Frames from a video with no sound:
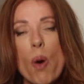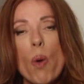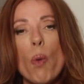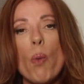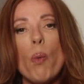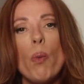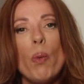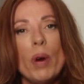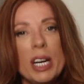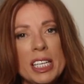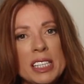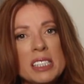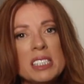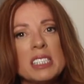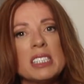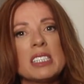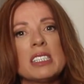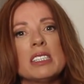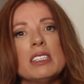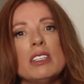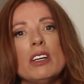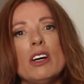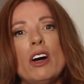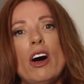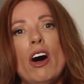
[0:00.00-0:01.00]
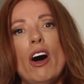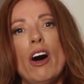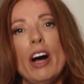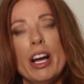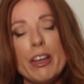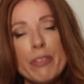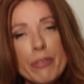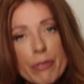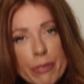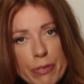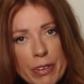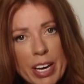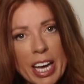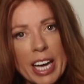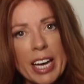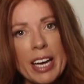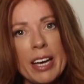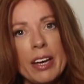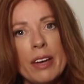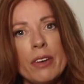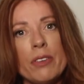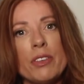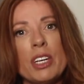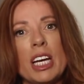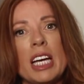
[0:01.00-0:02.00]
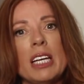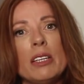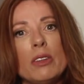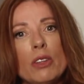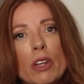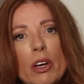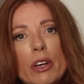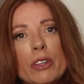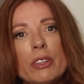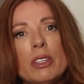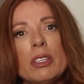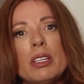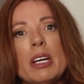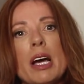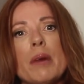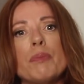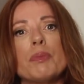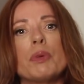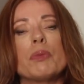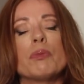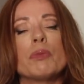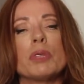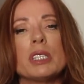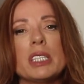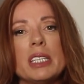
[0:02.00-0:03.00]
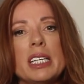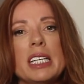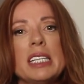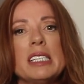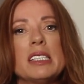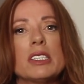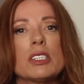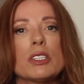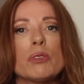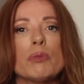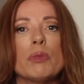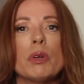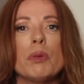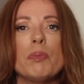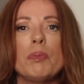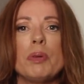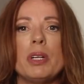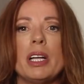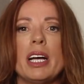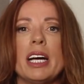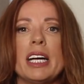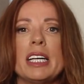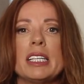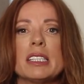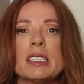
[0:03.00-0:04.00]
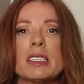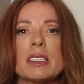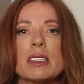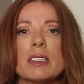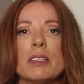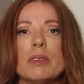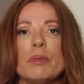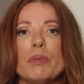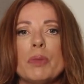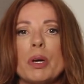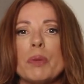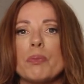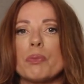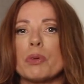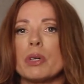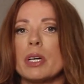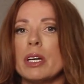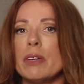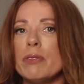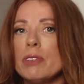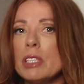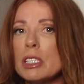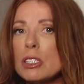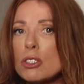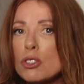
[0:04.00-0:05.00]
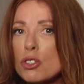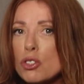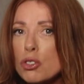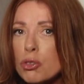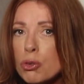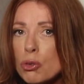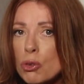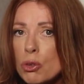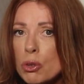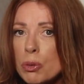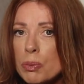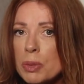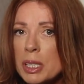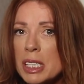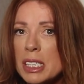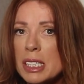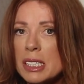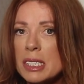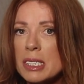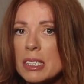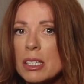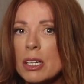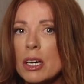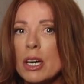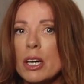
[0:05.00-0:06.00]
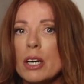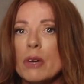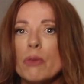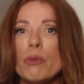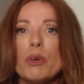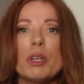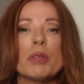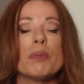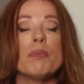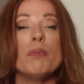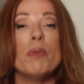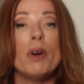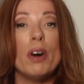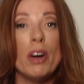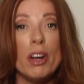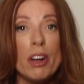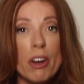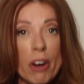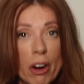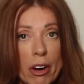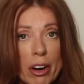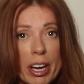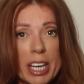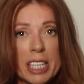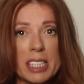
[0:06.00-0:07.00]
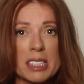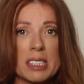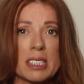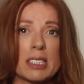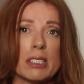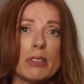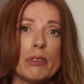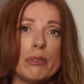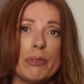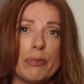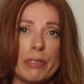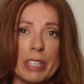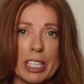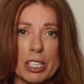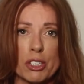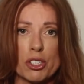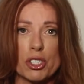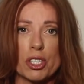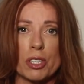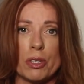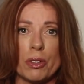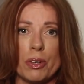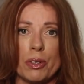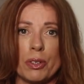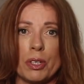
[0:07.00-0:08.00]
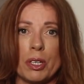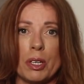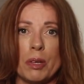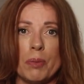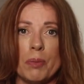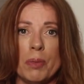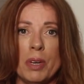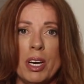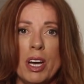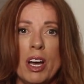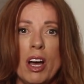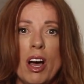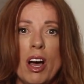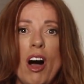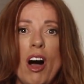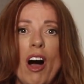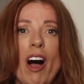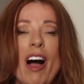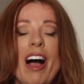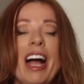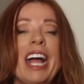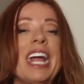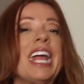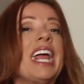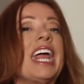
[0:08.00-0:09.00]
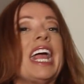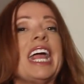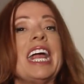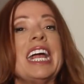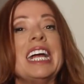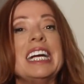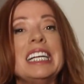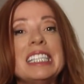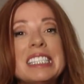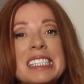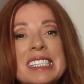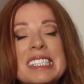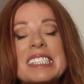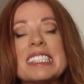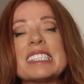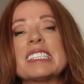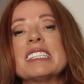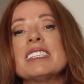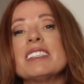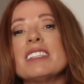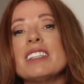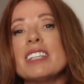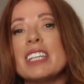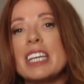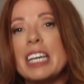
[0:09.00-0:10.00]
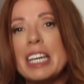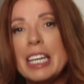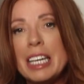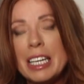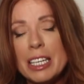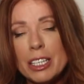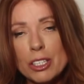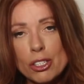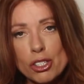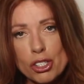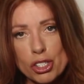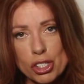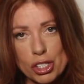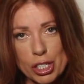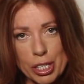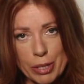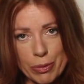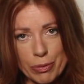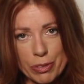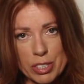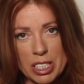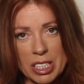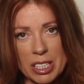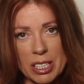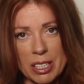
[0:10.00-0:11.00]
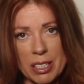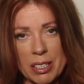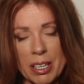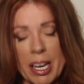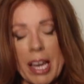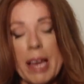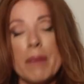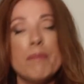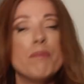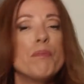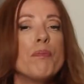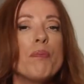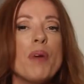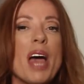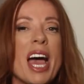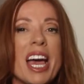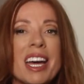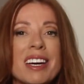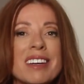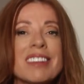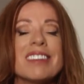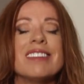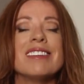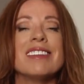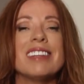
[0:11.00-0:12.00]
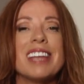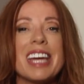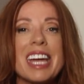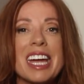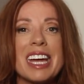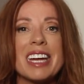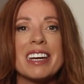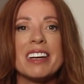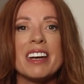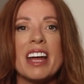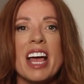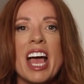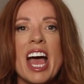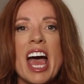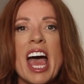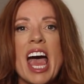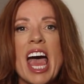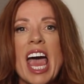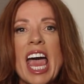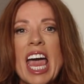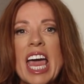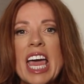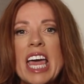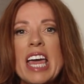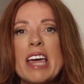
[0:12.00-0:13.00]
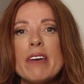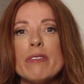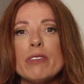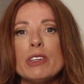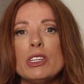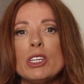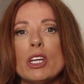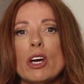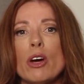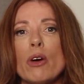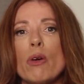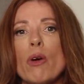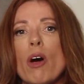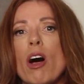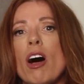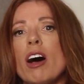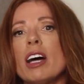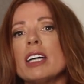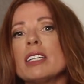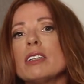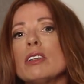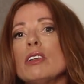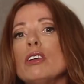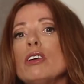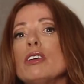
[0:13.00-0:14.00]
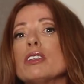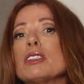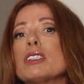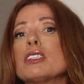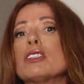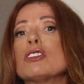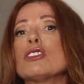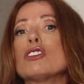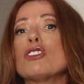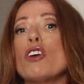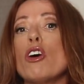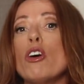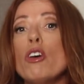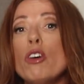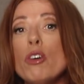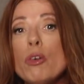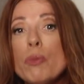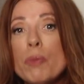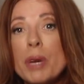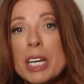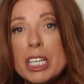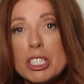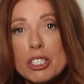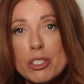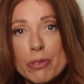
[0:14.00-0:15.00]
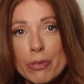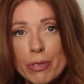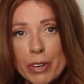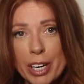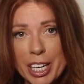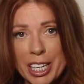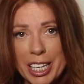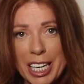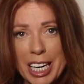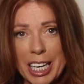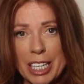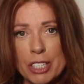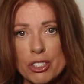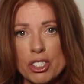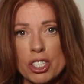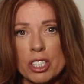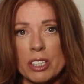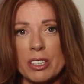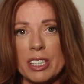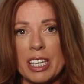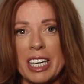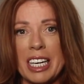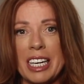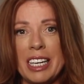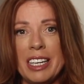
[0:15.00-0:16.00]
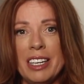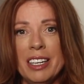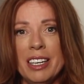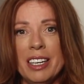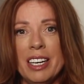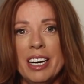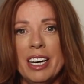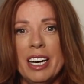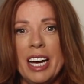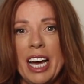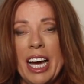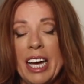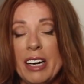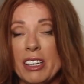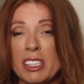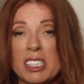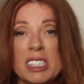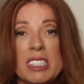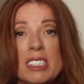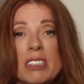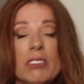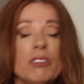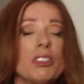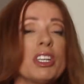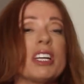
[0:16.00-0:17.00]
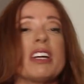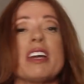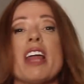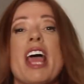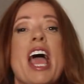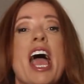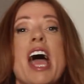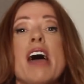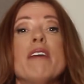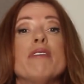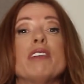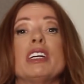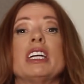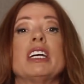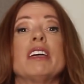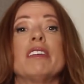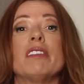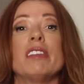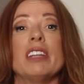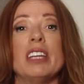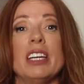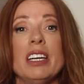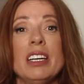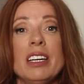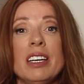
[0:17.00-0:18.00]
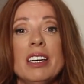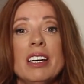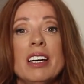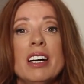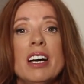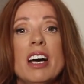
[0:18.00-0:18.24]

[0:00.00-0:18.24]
Once I found and loaded up and released and replaced my previous traumas with my higher self function on them, I instantly shifted. And back then, even though I'd lost so much financially and I still didn't have anything,